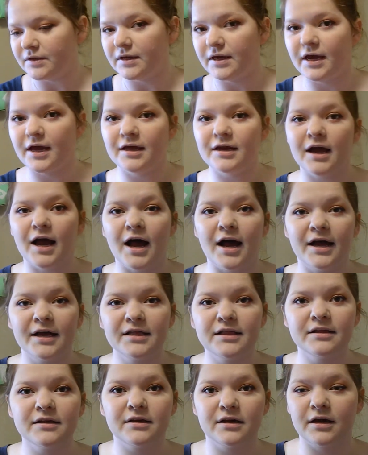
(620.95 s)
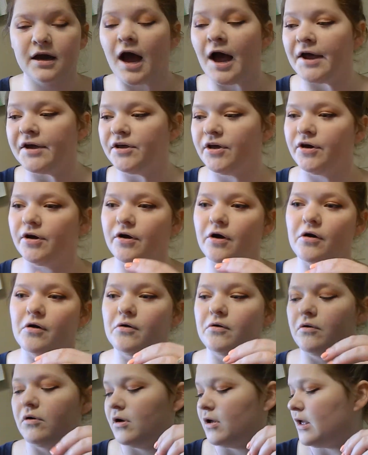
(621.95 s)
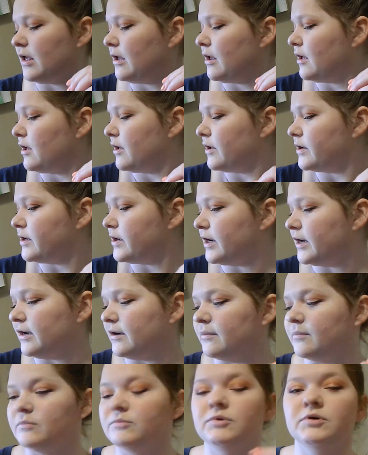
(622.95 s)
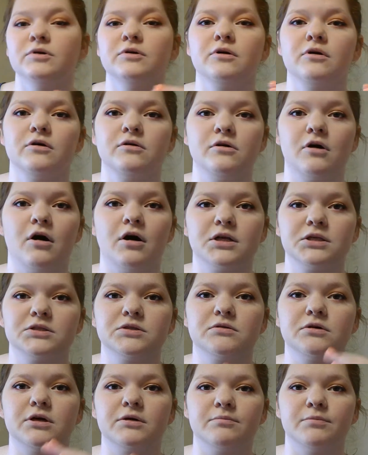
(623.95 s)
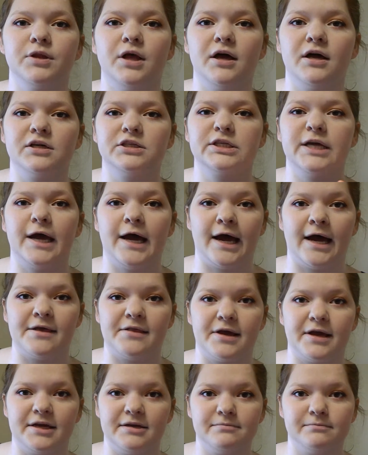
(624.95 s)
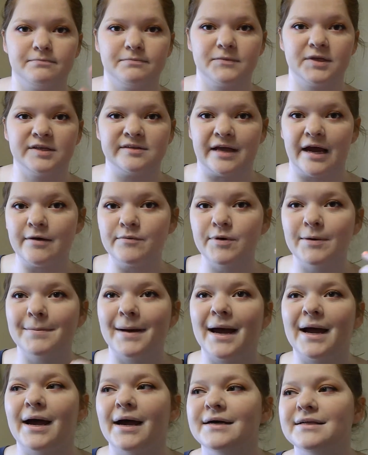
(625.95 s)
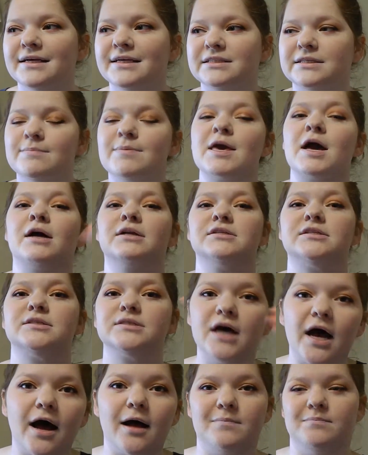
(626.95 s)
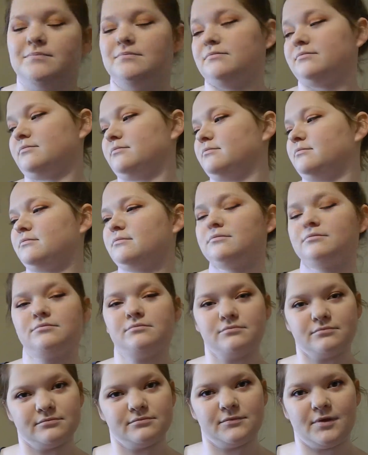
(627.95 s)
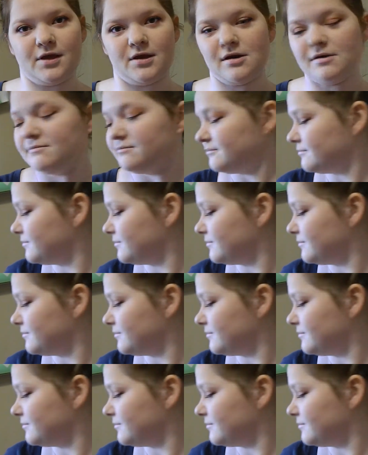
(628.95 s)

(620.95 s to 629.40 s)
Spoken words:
And I go contour, blush, highlight, because I want my highlight to be on top, you know.